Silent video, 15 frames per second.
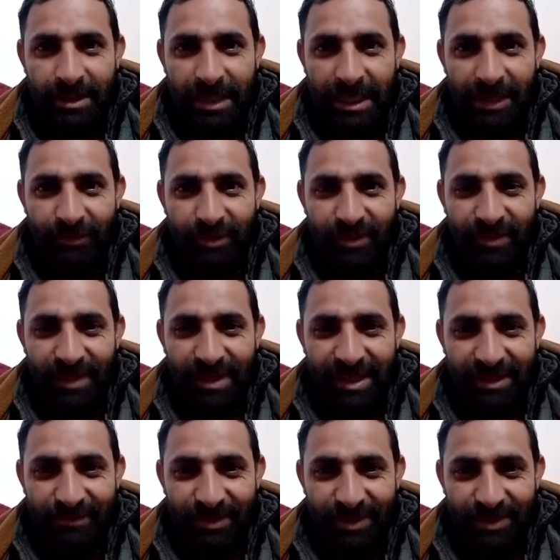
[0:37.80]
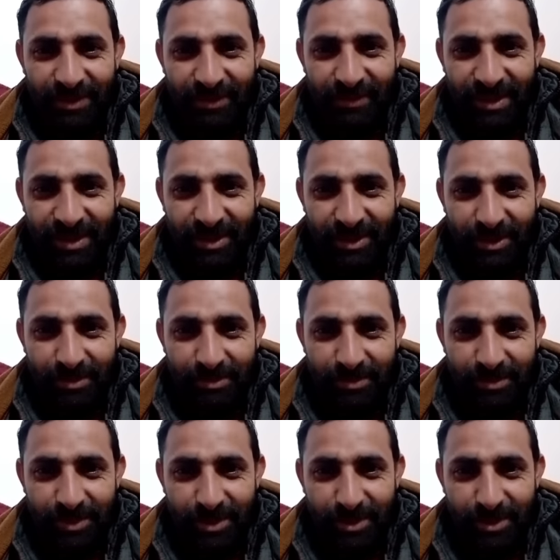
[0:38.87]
Are we waiting for your friend? No, no